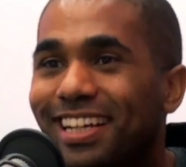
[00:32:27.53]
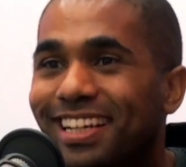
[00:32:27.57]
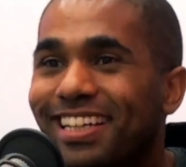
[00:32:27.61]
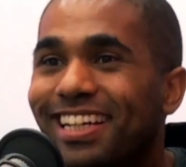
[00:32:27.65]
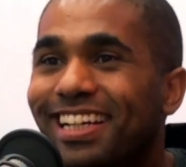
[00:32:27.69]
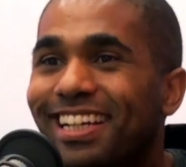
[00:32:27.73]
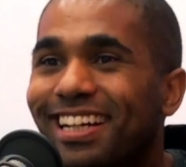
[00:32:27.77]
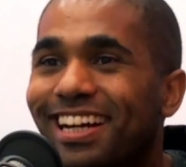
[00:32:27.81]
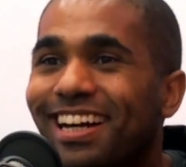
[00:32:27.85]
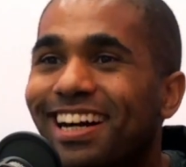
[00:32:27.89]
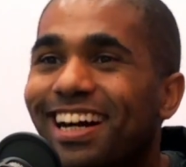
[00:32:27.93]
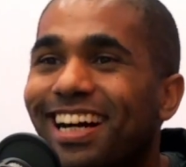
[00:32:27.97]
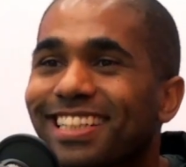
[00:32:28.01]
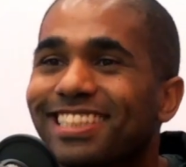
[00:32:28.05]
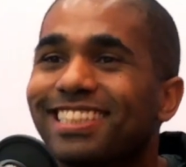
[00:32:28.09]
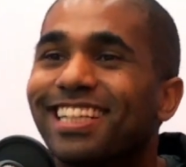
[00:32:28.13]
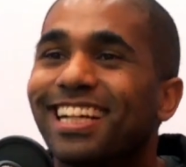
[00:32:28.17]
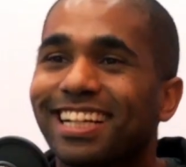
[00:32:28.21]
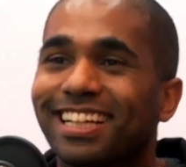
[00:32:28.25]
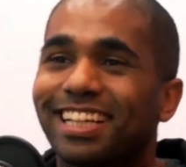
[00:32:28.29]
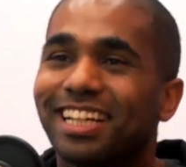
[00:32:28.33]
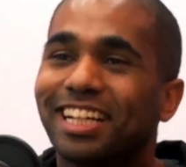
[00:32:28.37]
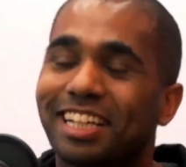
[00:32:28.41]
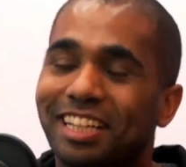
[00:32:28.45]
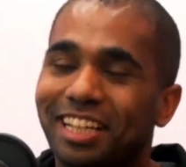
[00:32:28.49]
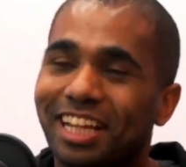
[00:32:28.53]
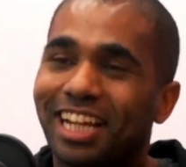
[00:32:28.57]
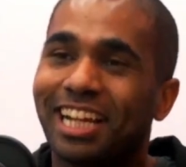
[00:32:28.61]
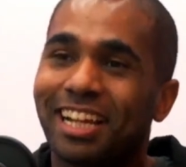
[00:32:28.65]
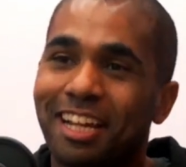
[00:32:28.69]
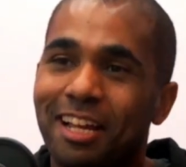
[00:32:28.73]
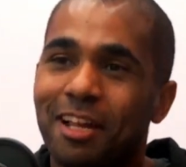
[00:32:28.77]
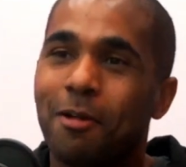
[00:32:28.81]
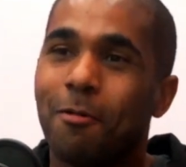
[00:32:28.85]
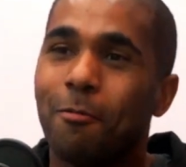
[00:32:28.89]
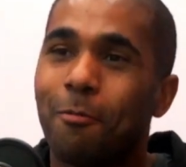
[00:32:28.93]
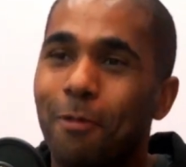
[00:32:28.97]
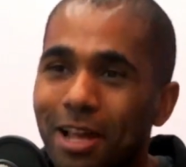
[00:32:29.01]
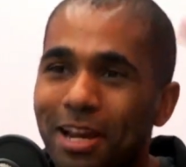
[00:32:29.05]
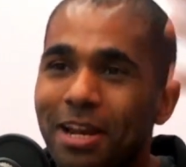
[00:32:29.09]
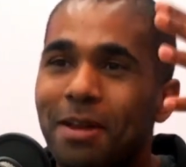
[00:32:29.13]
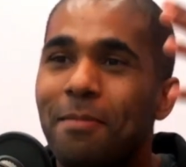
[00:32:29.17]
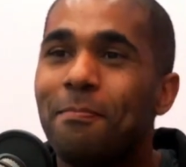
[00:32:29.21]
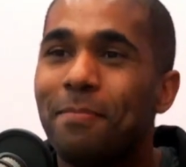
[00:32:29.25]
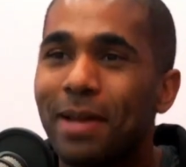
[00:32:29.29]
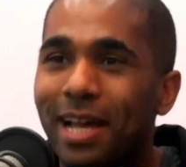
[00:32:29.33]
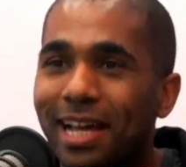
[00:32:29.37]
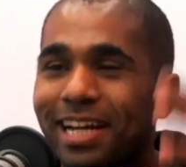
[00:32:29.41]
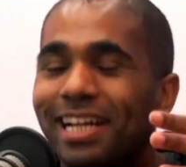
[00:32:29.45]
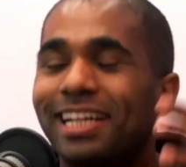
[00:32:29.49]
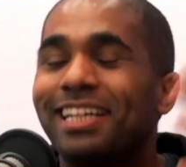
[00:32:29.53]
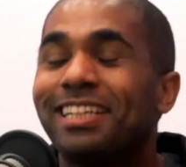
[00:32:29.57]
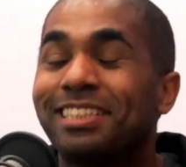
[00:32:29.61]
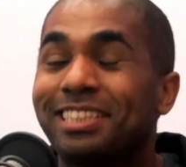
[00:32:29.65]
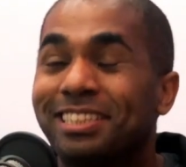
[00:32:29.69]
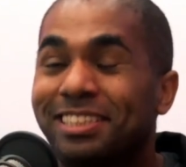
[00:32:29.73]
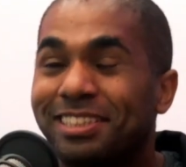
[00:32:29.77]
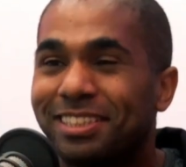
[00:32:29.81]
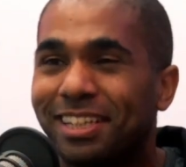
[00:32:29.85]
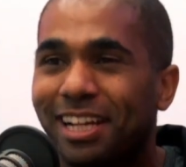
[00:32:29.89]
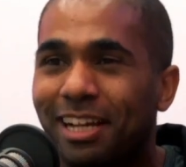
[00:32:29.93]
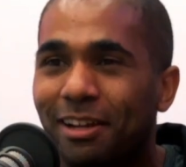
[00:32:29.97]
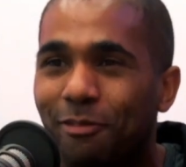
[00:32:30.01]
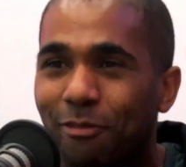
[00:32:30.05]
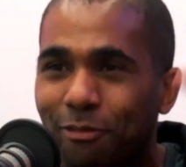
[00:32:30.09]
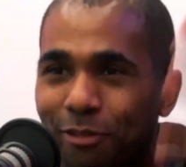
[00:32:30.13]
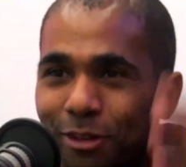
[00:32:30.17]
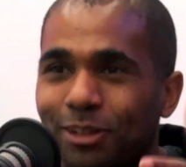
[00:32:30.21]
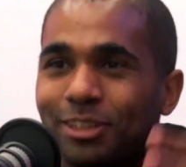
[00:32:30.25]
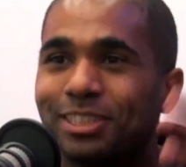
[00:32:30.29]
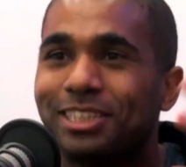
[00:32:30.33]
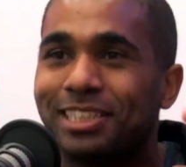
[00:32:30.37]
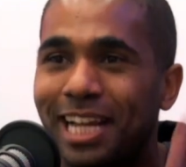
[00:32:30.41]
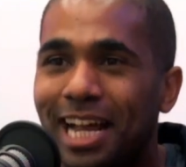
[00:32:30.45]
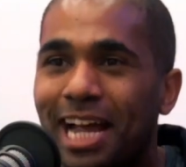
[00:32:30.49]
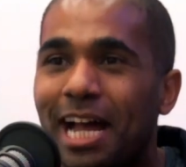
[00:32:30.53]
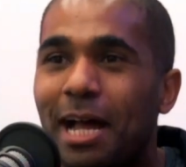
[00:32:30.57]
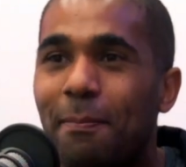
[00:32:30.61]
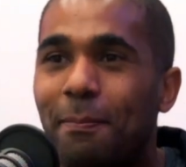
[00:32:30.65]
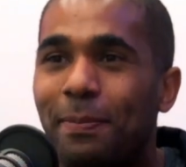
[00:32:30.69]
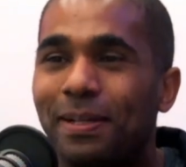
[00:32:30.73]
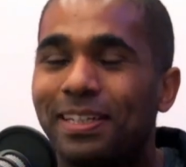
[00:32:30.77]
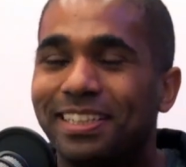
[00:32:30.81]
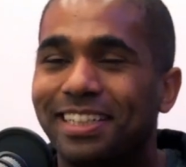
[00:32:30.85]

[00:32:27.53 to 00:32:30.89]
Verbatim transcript: You know, it's like when embeddings like first happened.